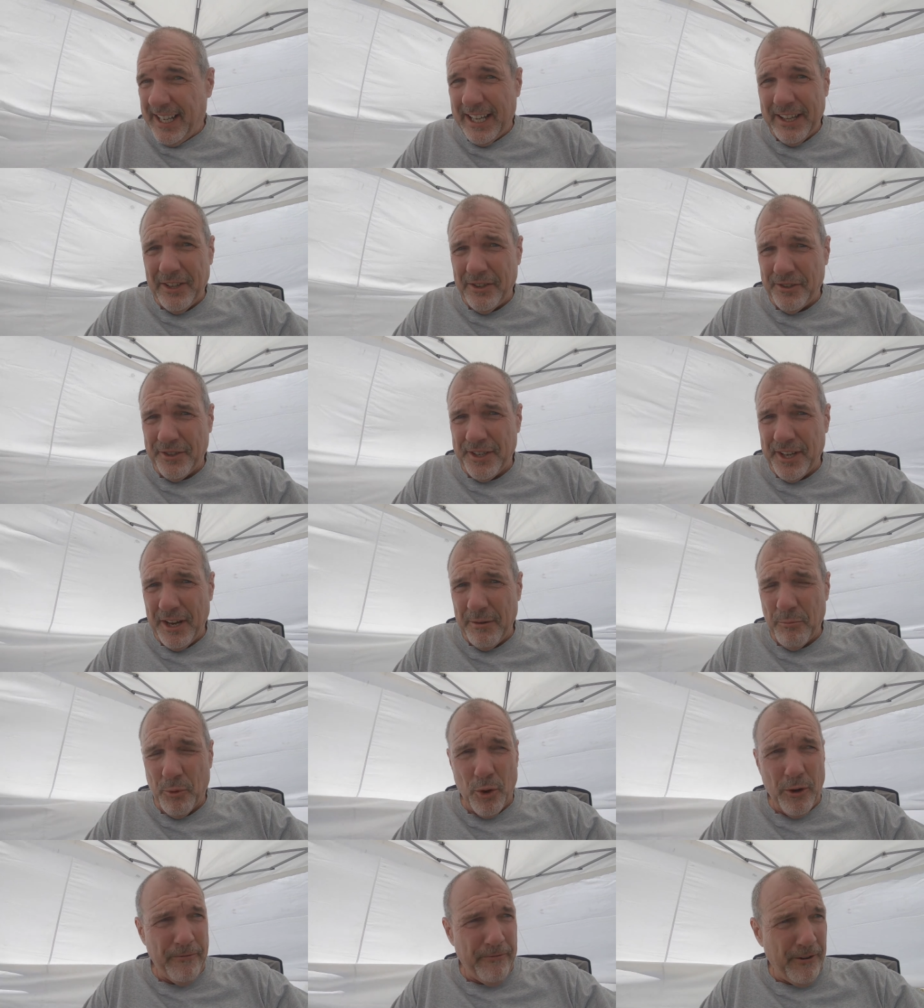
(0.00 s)
And there's
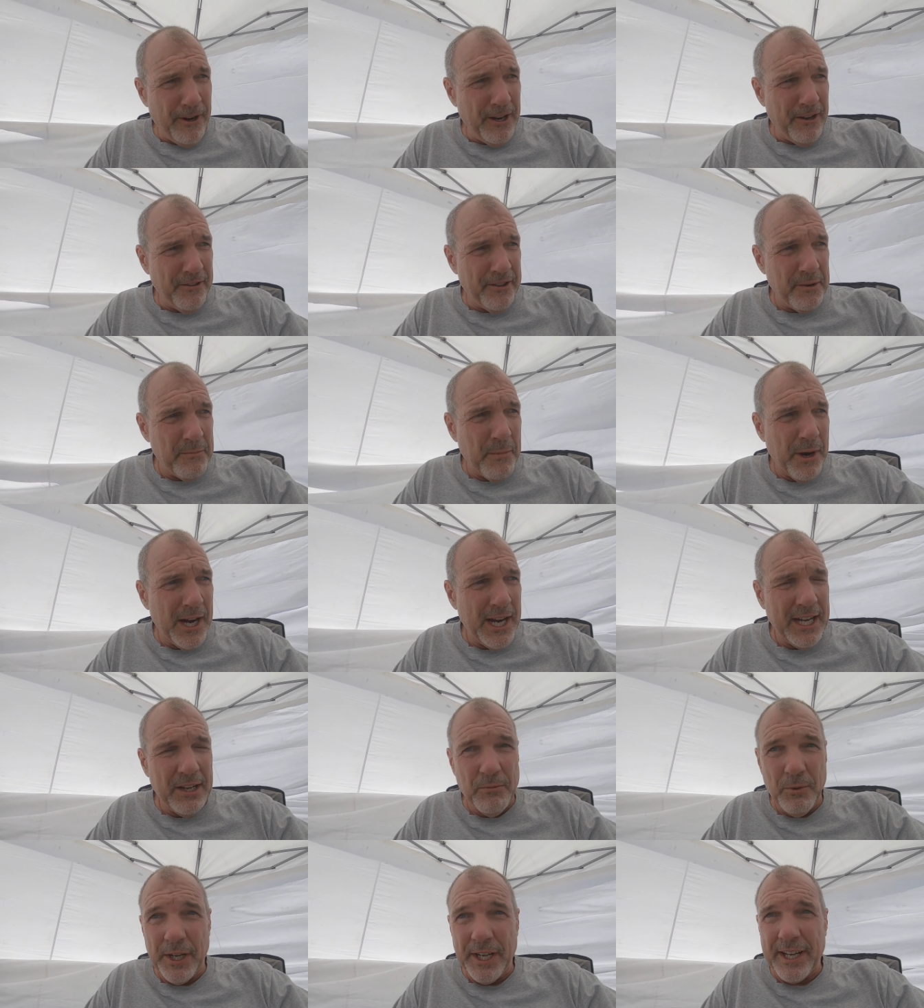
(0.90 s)
none more frail than
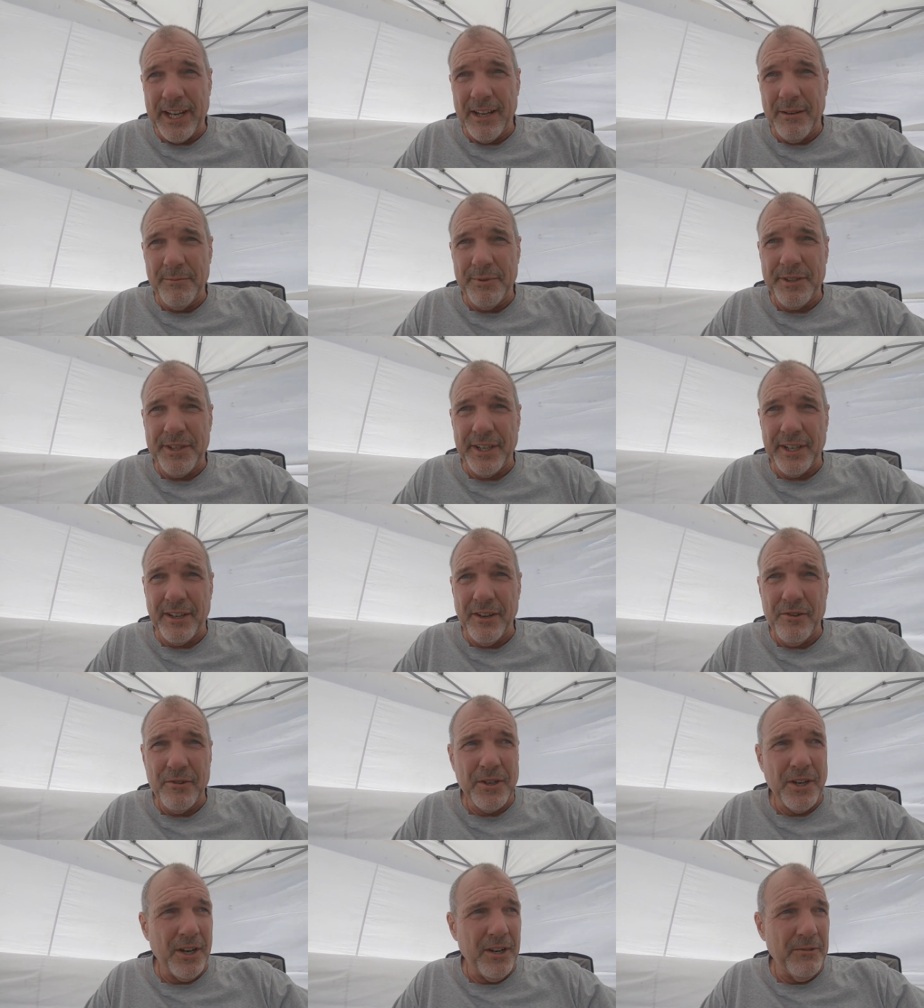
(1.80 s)
mine when it comes to
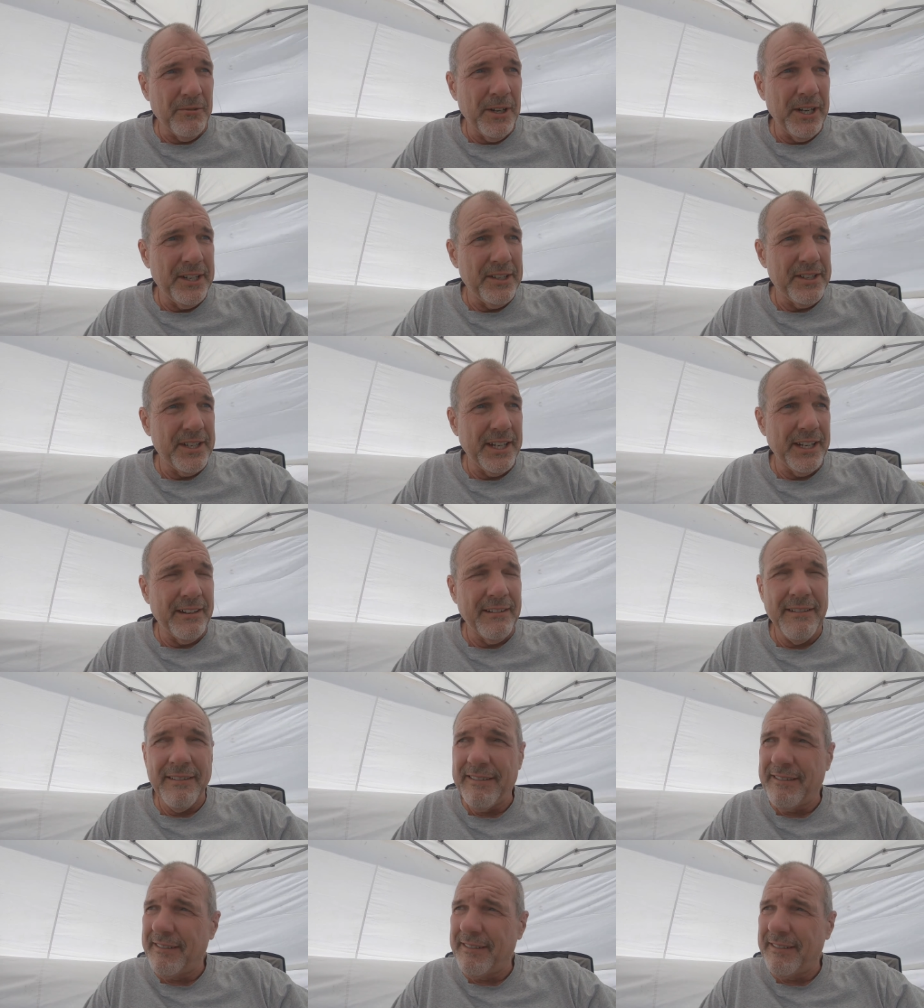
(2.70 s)
go-kart racing.